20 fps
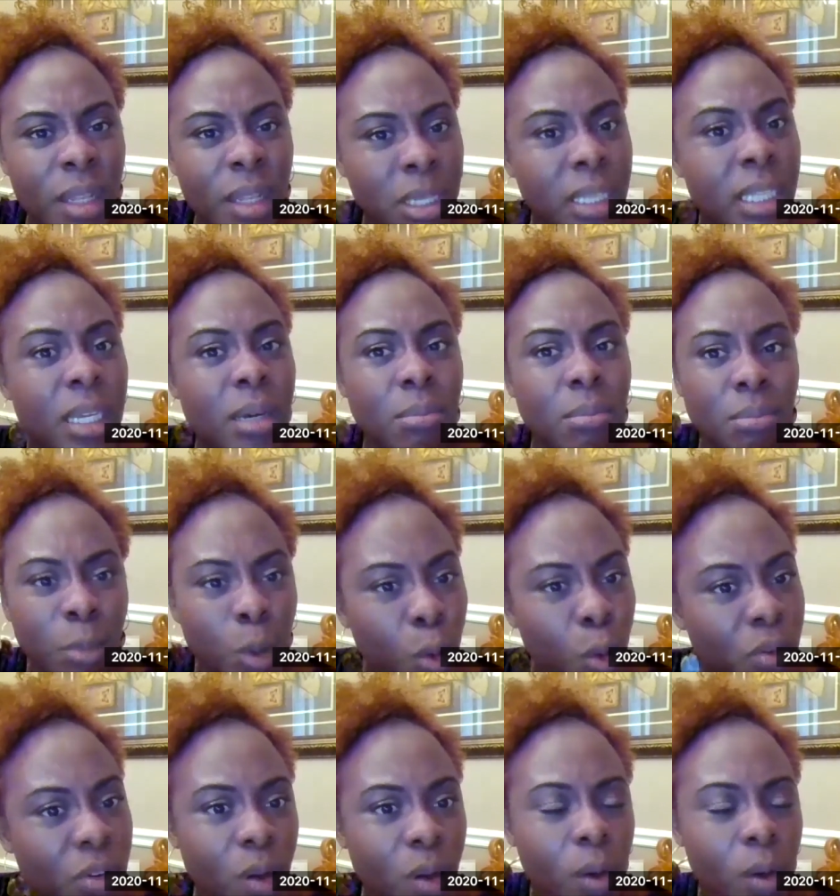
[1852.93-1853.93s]
but then
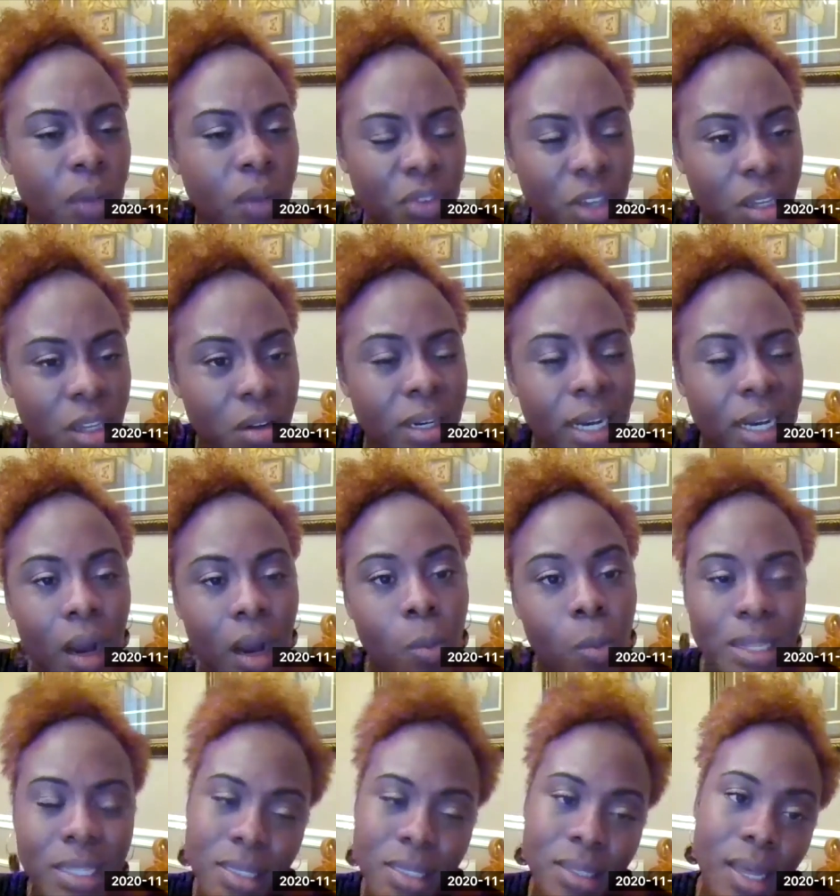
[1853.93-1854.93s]
moving on and figuring out
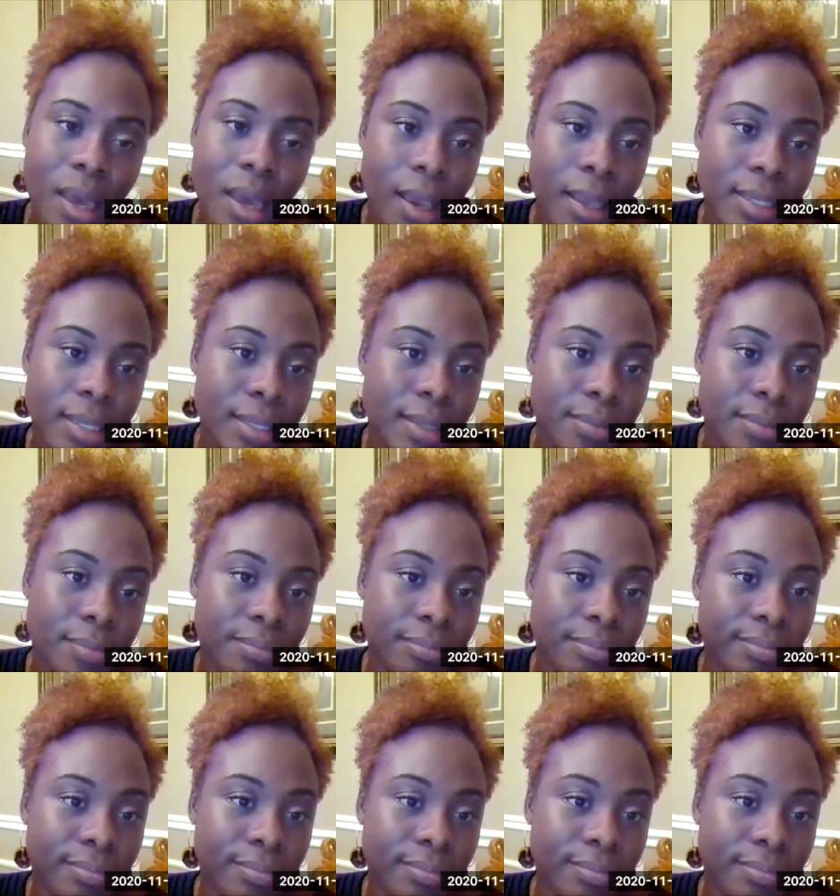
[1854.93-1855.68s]
what's next